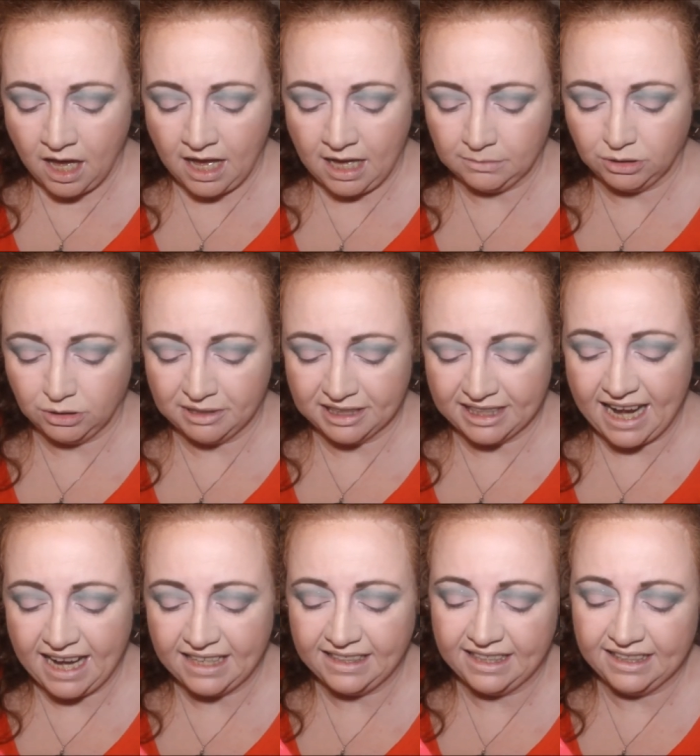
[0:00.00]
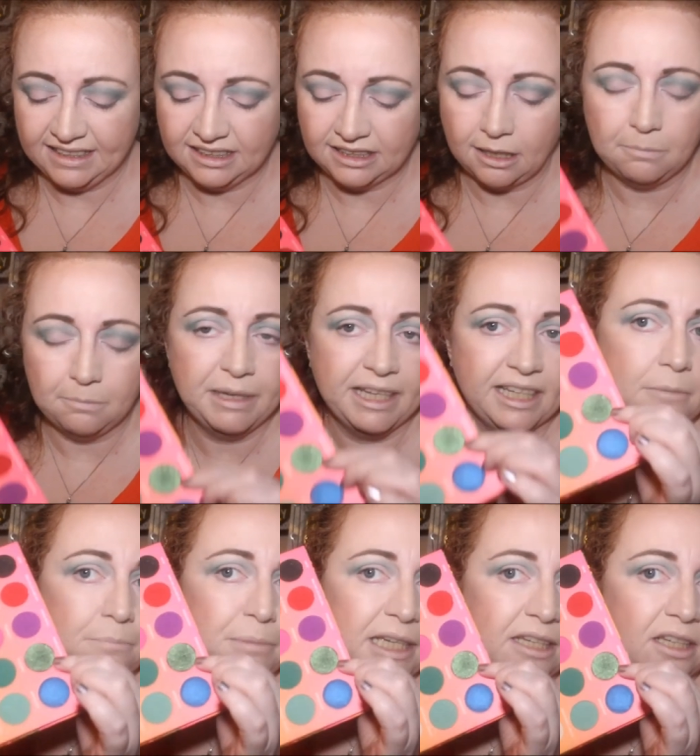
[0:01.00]
um, so again it's
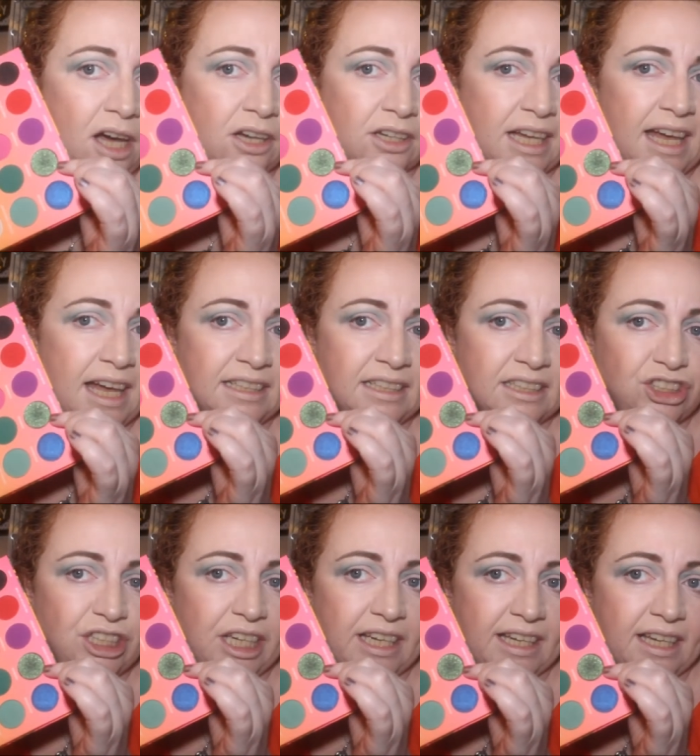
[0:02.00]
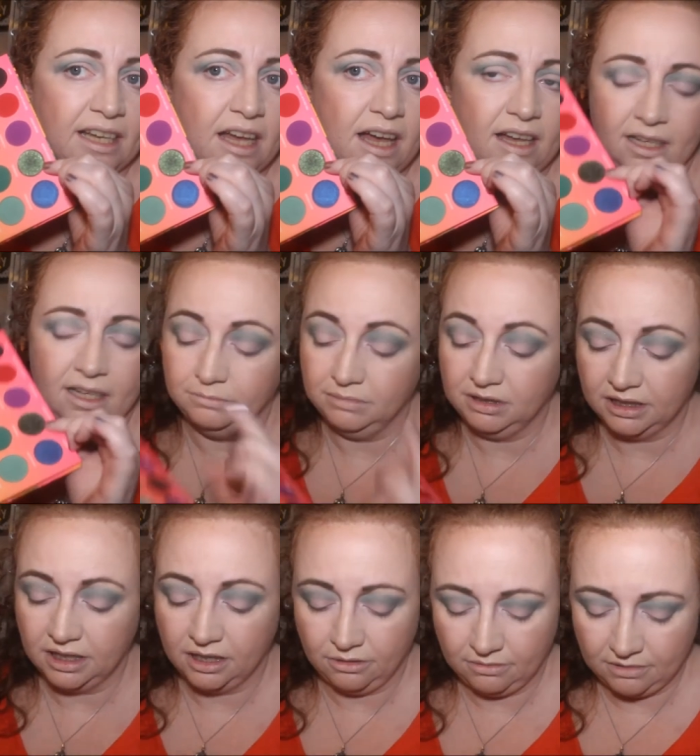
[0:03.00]
Big Peacock Energy um,
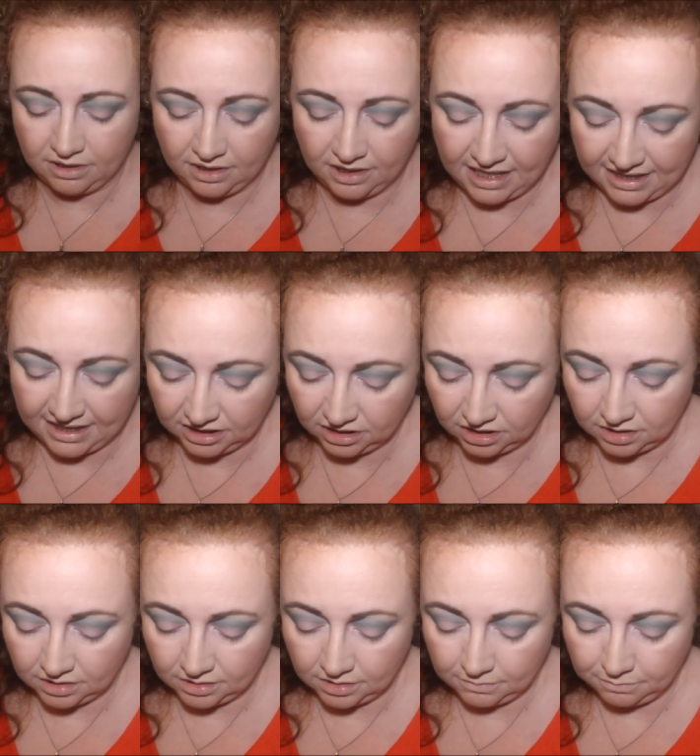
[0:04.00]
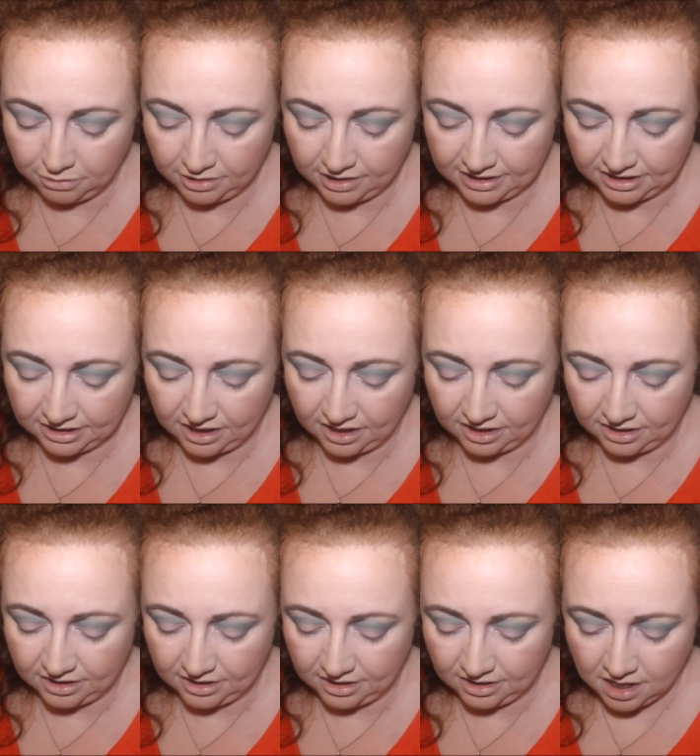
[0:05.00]
so let's put this on
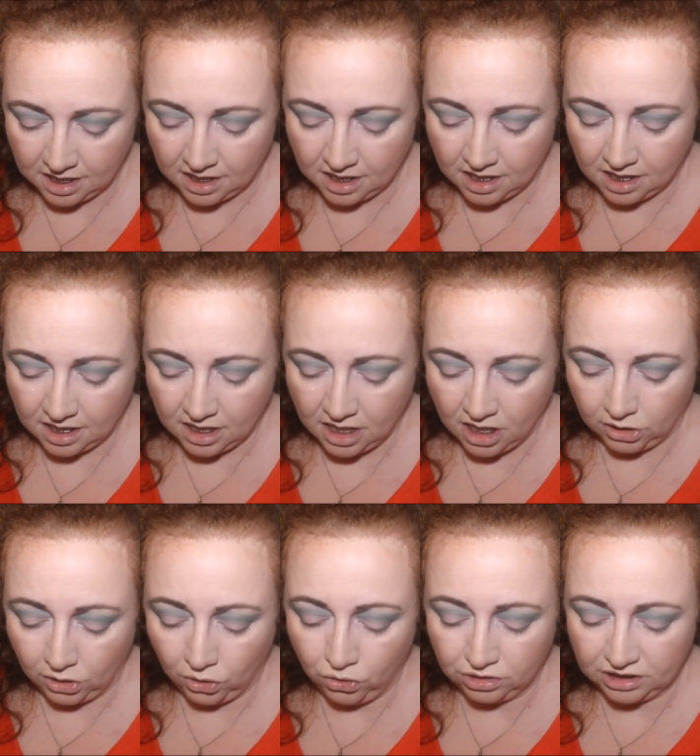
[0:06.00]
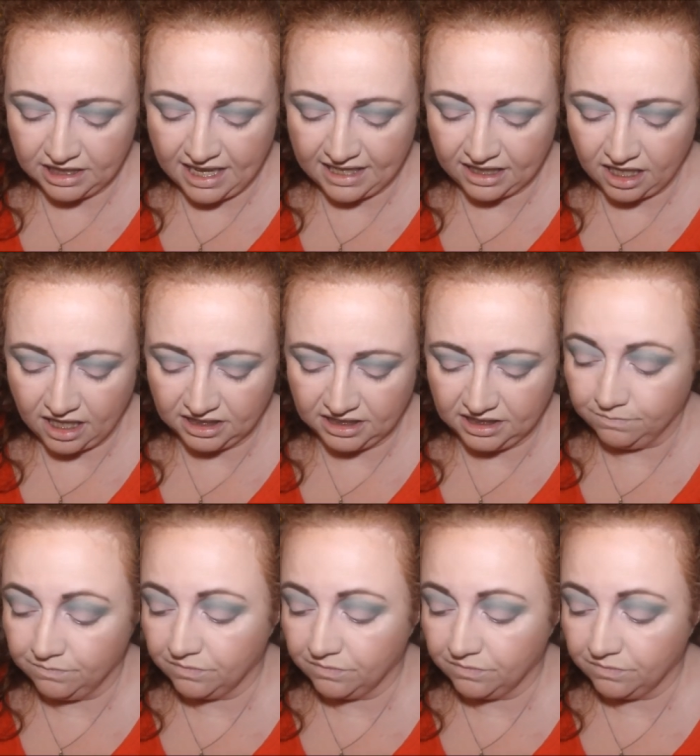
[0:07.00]
looks like a